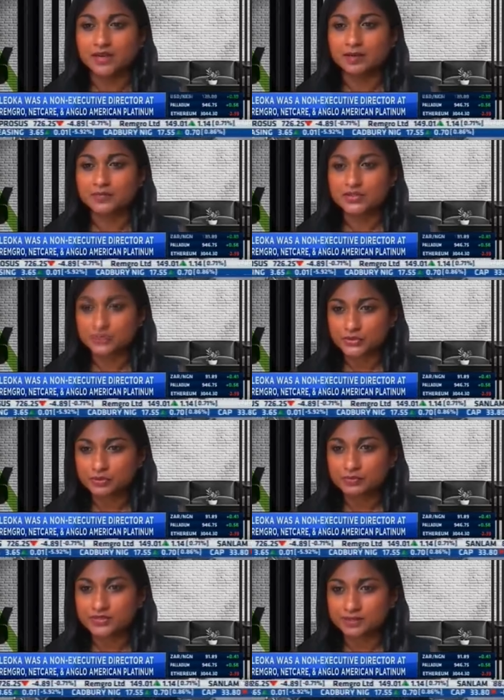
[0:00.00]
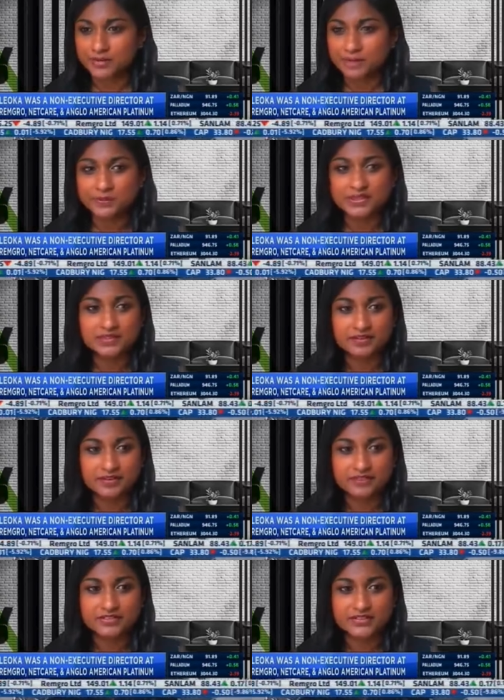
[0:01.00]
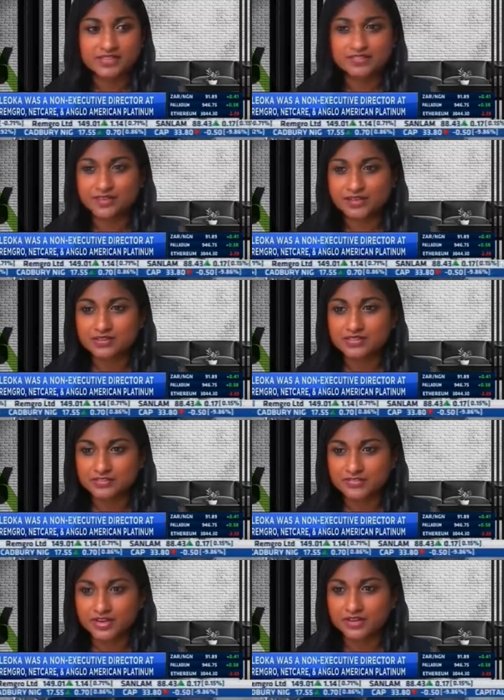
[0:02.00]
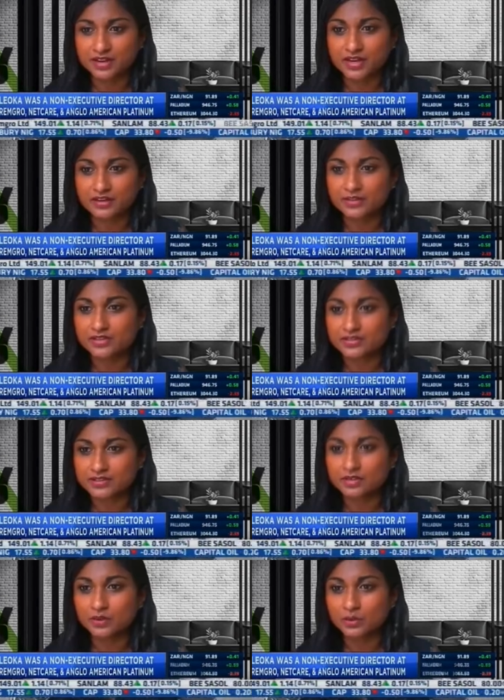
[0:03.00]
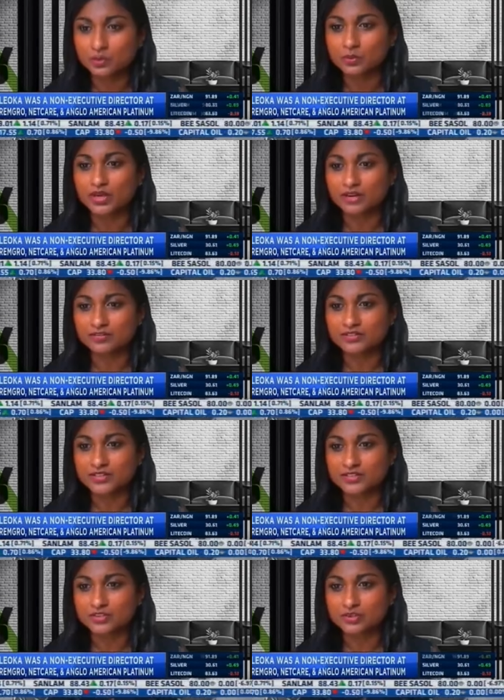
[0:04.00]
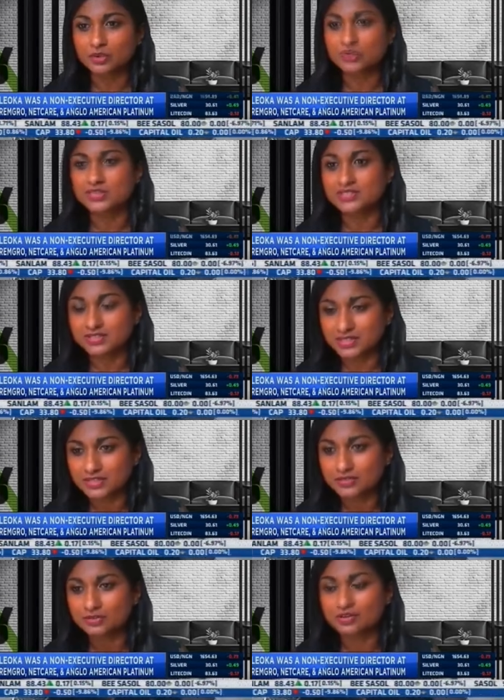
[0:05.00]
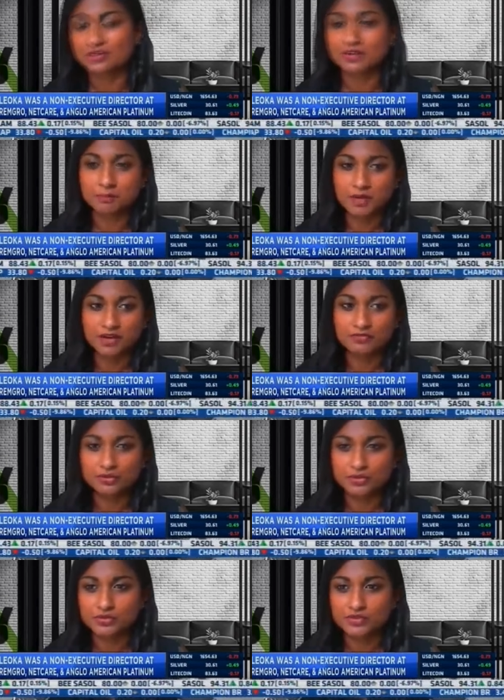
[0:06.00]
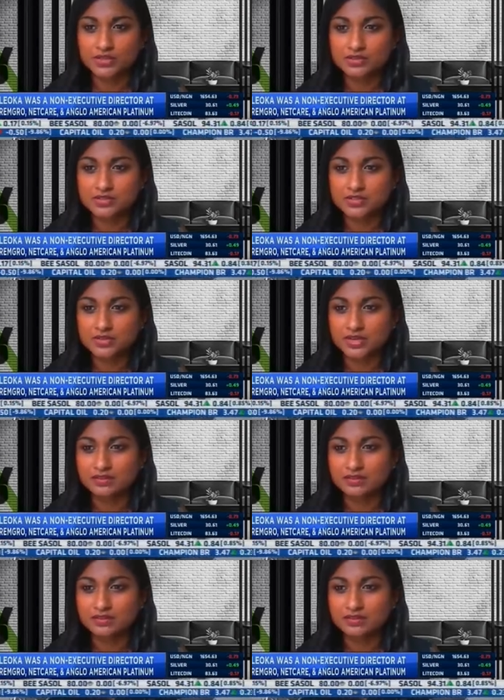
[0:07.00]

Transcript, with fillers: Um, there's also some companies that advertise their vacancies via the IODSA, where we would advertise it to our designees to then apply for those vacancies.